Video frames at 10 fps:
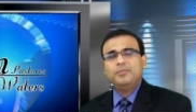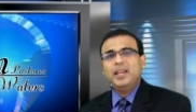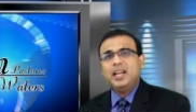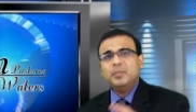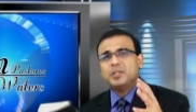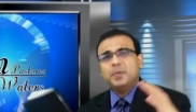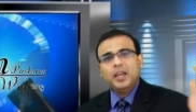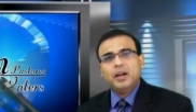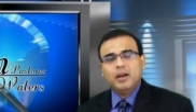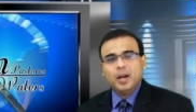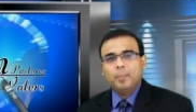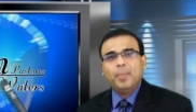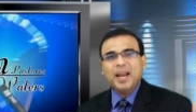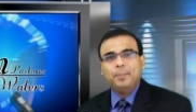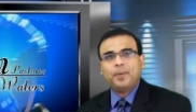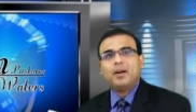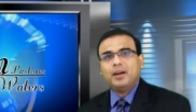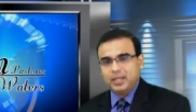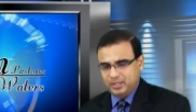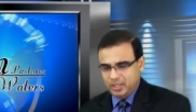Feeling must be a
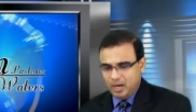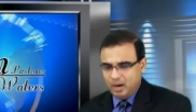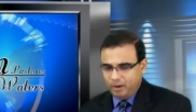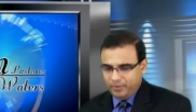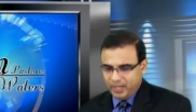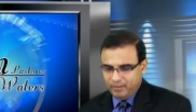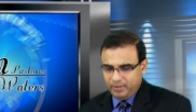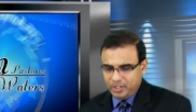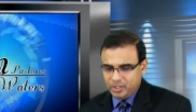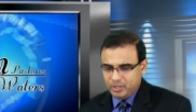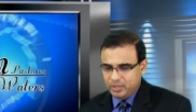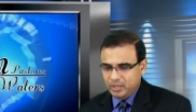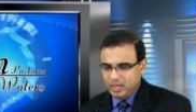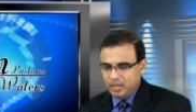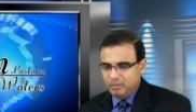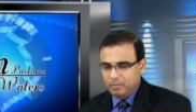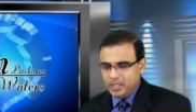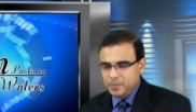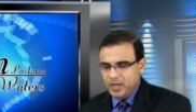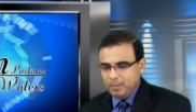byproduct of a conviction
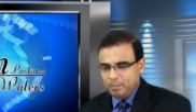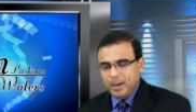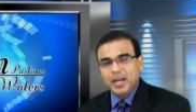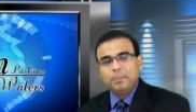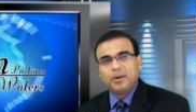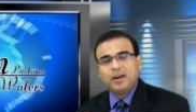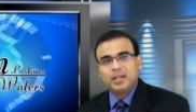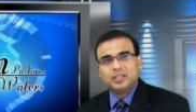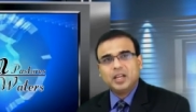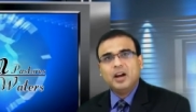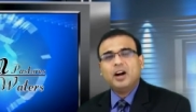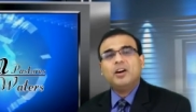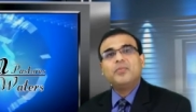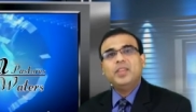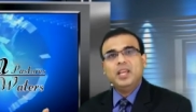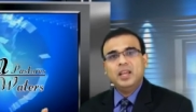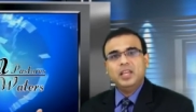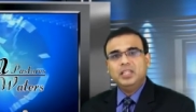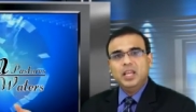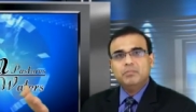must be a byproduct of the
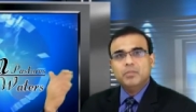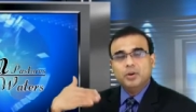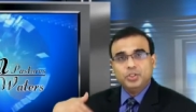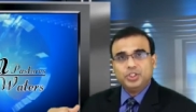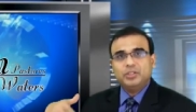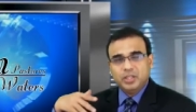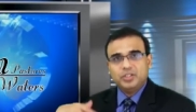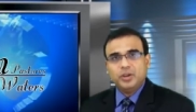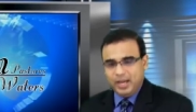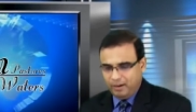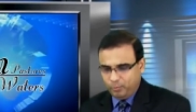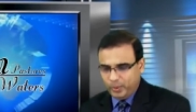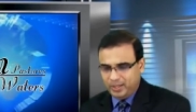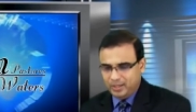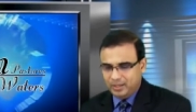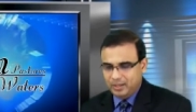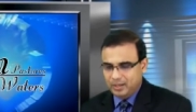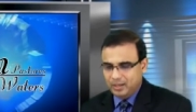emotion that you have within.